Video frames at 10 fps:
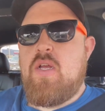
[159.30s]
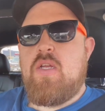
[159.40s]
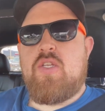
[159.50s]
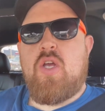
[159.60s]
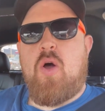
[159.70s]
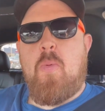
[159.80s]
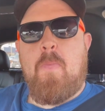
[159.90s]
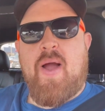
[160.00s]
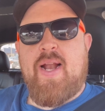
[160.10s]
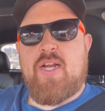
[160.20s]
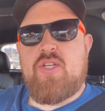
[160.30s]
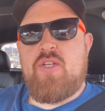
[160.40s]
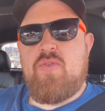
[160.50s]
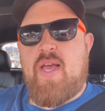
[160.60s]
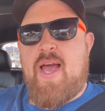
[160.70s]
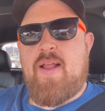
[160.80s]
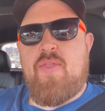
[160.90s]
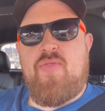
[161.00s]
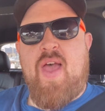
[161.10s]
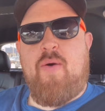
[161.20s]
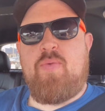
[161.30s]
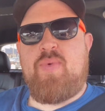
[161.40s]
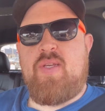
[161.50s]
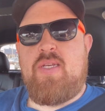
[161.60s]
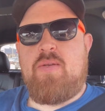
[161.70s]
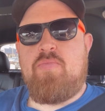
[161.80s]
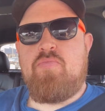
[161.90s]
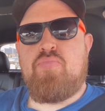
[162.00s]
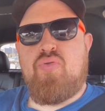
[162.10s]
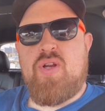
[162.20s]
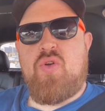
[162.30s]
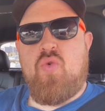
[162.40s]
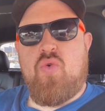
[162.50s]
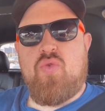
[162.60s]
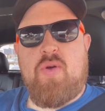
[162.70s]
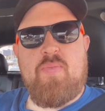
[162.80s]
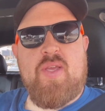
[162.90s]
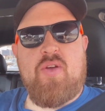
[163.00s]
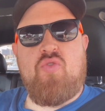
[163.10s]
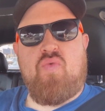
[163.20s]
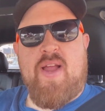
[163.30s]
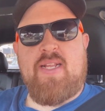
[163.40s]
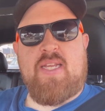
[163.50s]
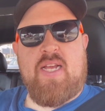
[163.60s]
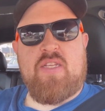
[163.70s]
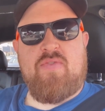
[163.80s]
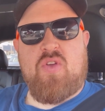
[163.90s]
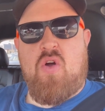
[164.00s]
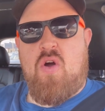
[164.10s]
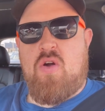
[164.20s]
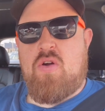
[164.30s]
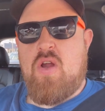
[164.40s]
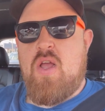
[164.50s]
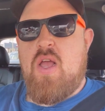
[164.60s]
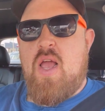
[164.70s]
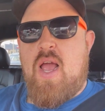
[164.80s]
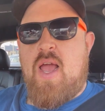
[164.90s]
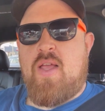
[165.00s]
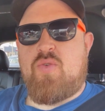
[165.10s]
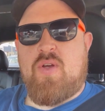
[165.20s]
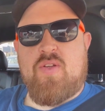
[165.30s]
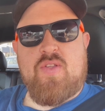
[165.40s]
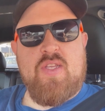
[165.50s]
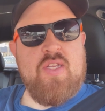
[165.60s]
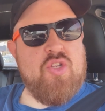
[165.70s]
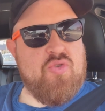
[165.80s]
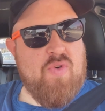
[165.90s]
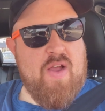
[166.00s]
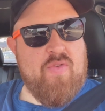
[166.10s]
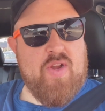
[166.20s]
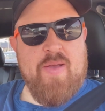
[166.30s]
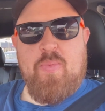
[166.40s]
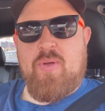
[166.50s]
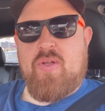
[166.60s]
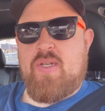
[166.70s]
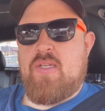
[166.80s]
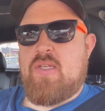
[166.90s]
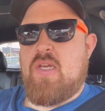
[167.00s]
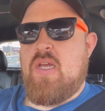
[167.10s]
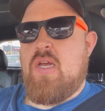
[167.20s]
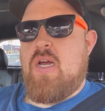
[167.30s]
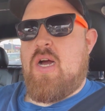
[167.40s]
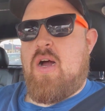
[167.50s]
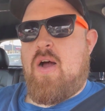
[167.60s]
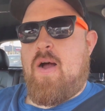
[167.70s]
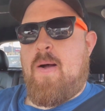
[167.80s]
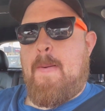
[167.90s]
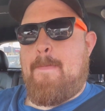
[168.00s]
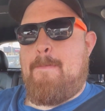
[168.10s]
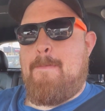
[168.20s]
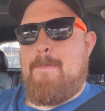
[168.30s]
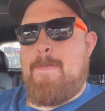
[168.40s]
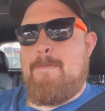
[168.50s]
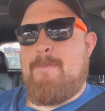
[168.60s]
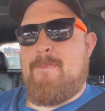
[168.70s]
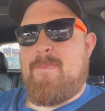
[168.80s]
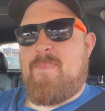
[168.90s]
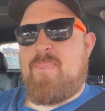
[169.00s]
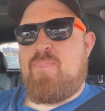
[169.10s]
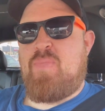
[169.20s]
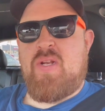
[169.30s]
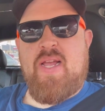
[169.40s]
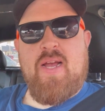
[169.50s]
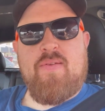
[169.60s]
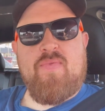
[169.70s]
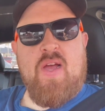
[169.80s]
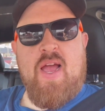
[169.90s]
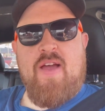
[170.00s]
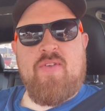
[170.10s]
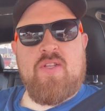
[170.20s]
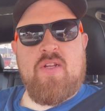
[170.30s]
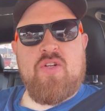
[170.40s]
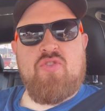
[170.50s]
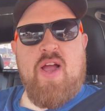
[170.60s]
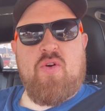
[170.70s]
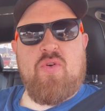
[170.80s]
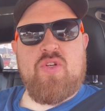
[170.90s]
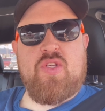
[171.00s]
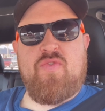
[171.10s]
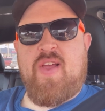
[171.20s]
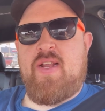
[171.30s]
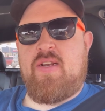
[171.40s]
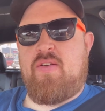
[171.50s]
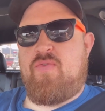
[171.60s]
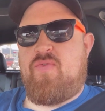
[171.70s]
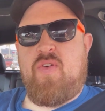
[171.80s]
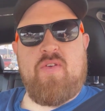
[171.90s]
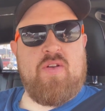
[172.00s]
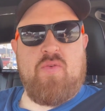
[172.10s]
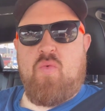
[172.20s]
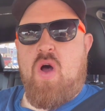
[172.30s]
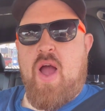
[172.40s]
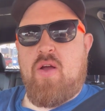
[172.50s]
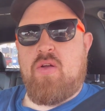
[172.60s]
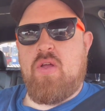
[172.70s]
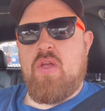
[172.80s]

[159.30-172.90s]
so might actually do that. That would be pretty cool. That would be a great test of the car as well as the driver capabilities. But yeah, I haven't done a track course event in a while,